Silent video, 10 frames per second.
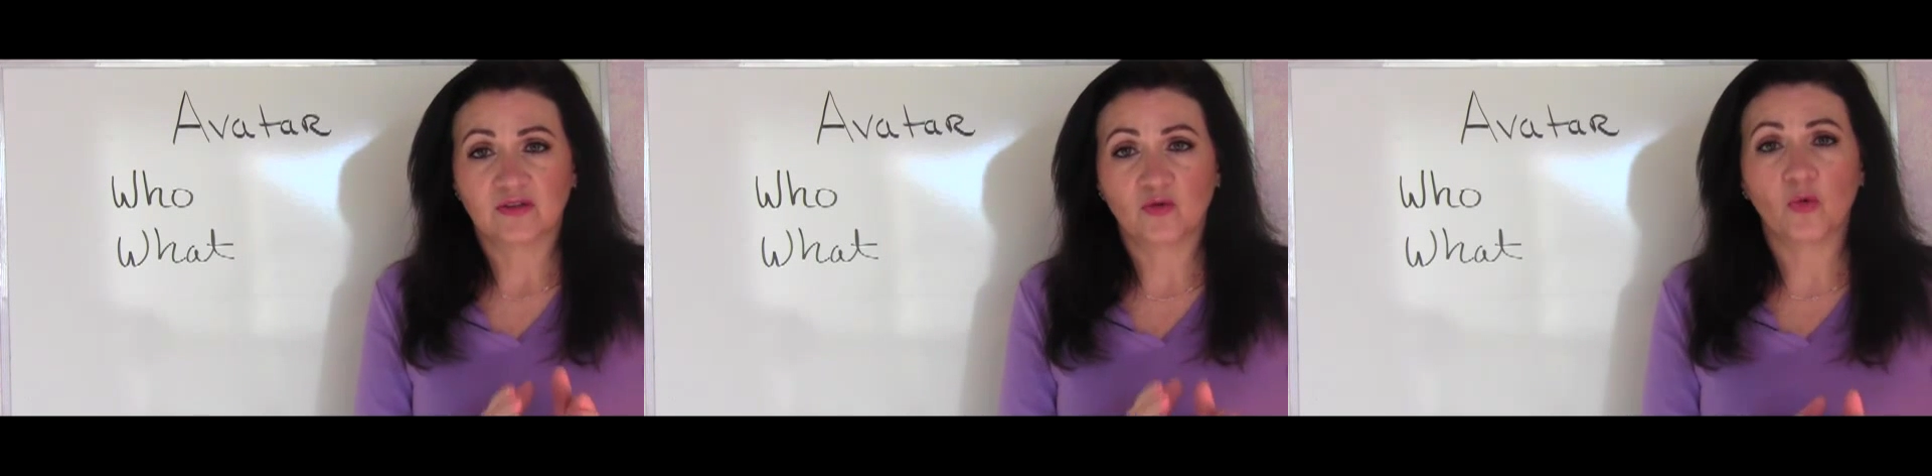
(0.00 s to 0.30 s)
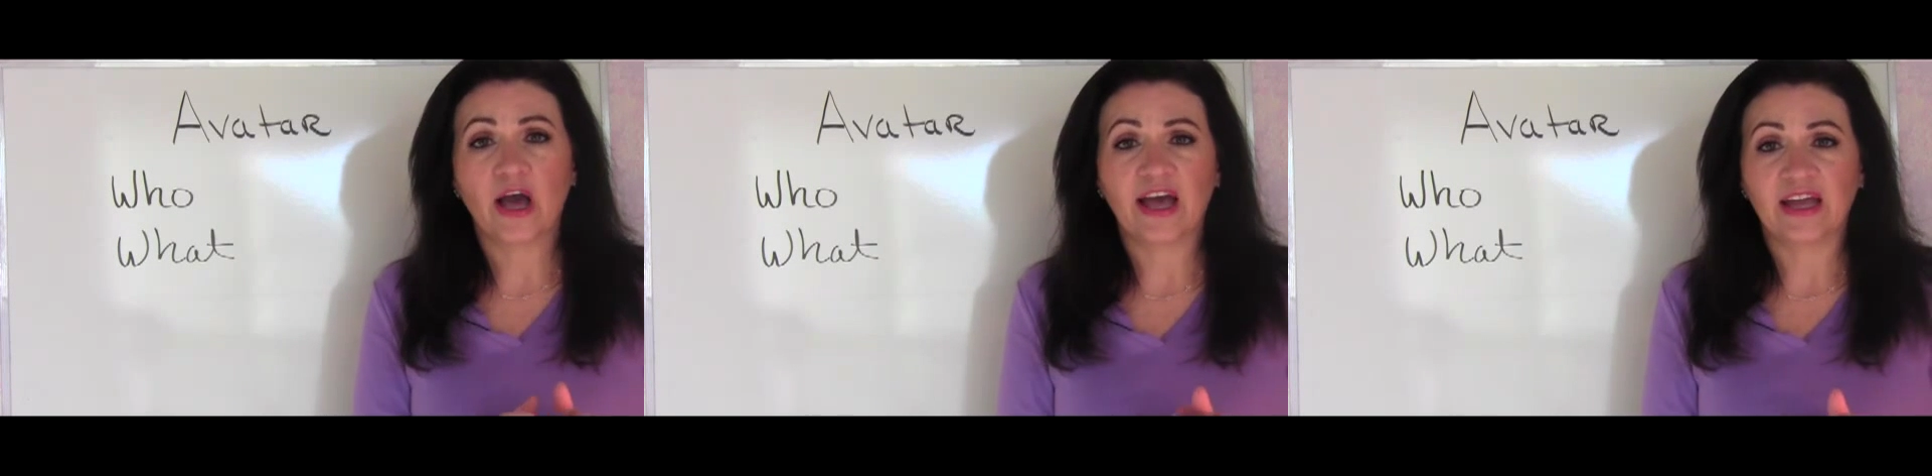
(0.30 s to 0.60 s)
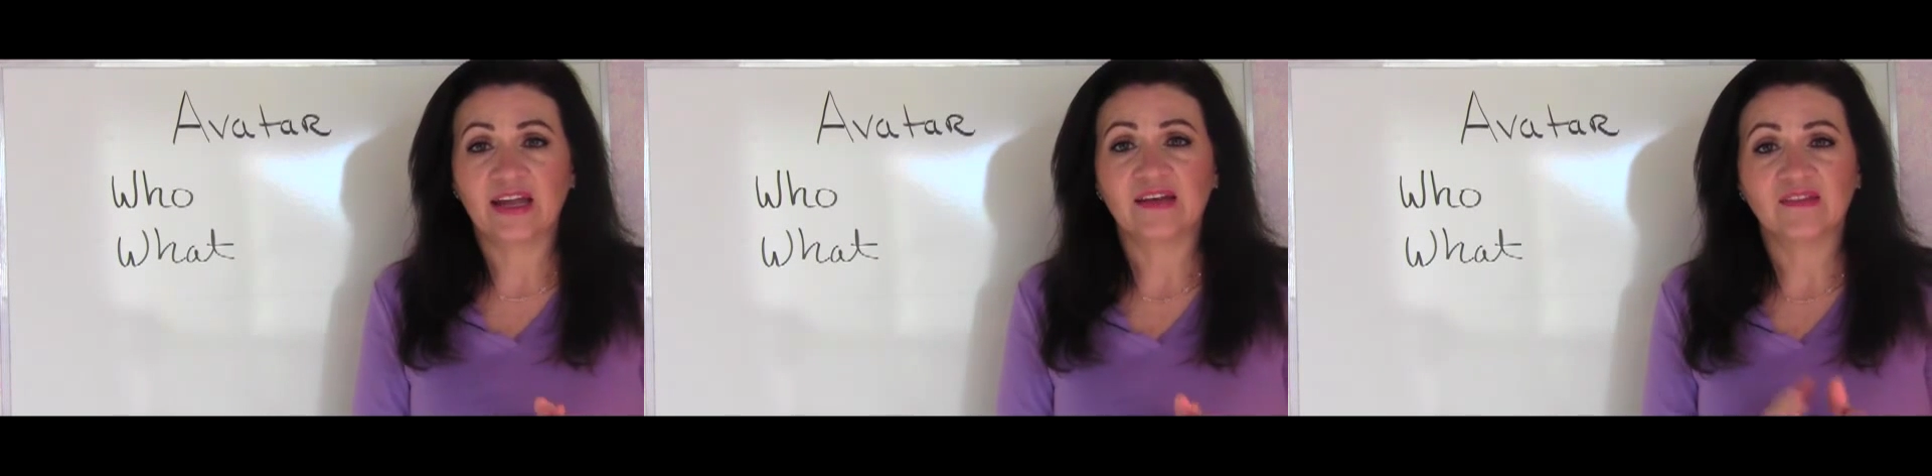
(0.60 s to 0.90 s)
the
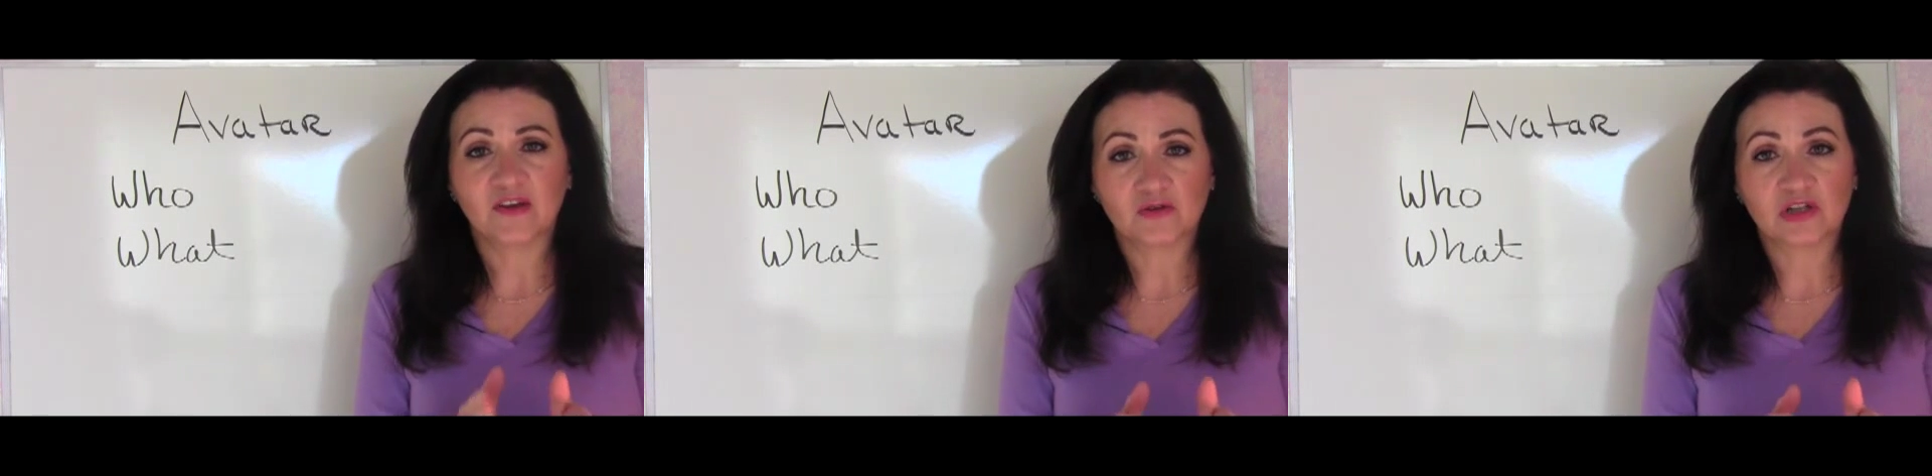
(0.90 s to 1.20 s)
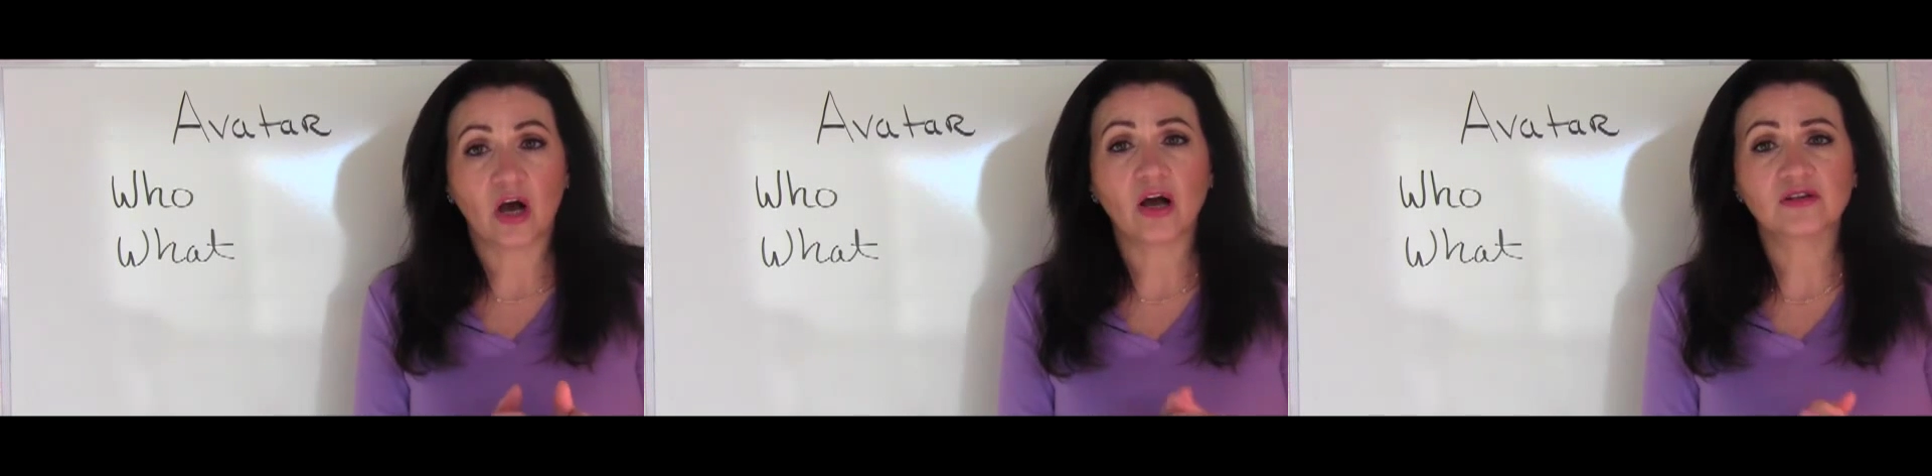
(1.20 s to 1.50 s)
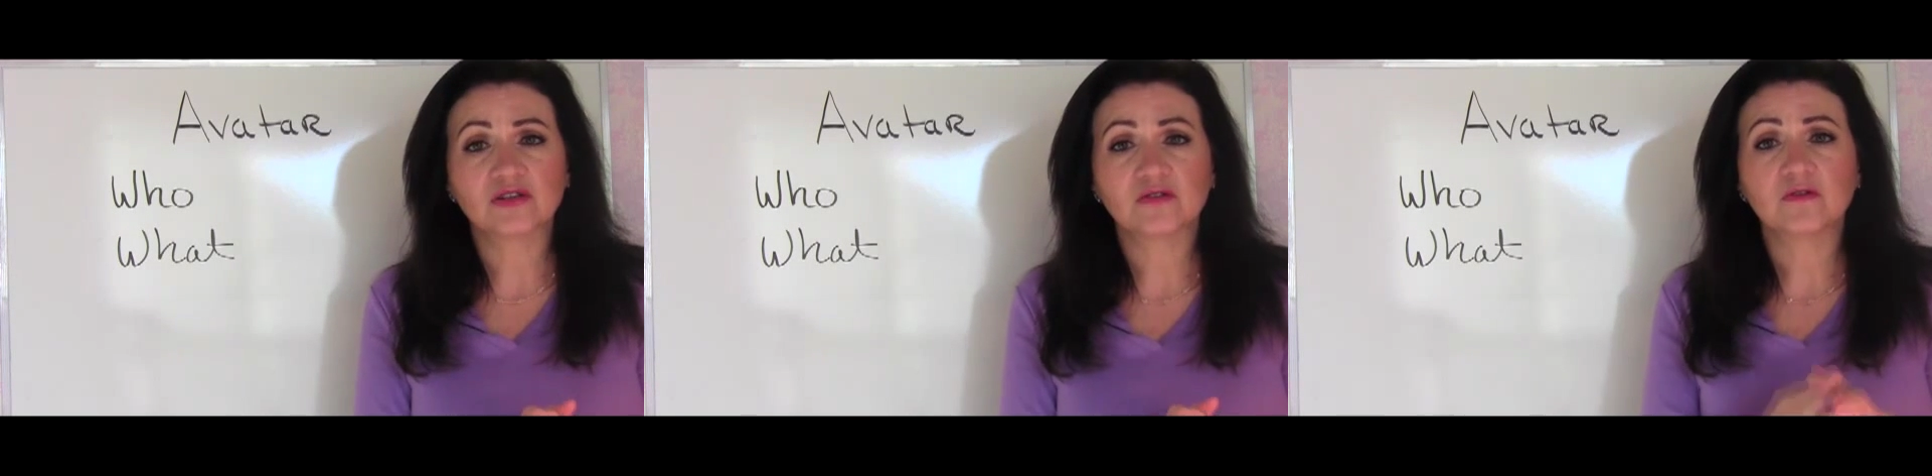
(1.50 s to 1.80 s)
way their
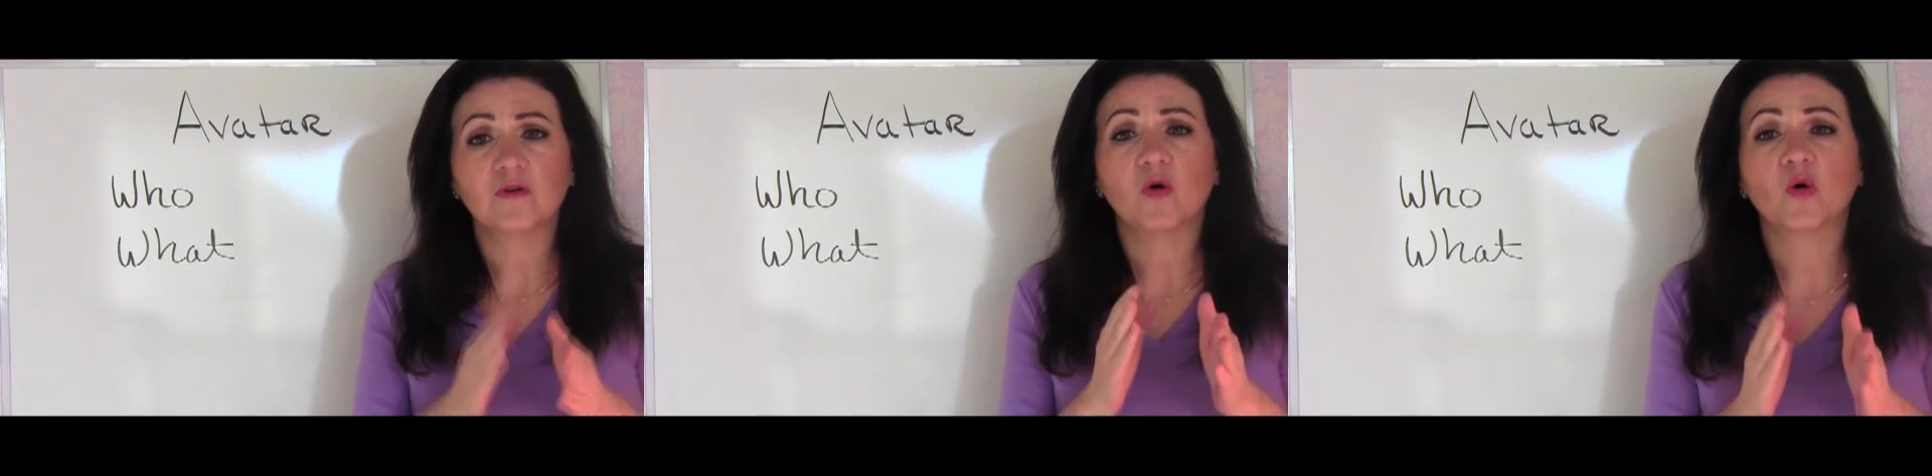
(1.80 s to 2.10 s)
doctor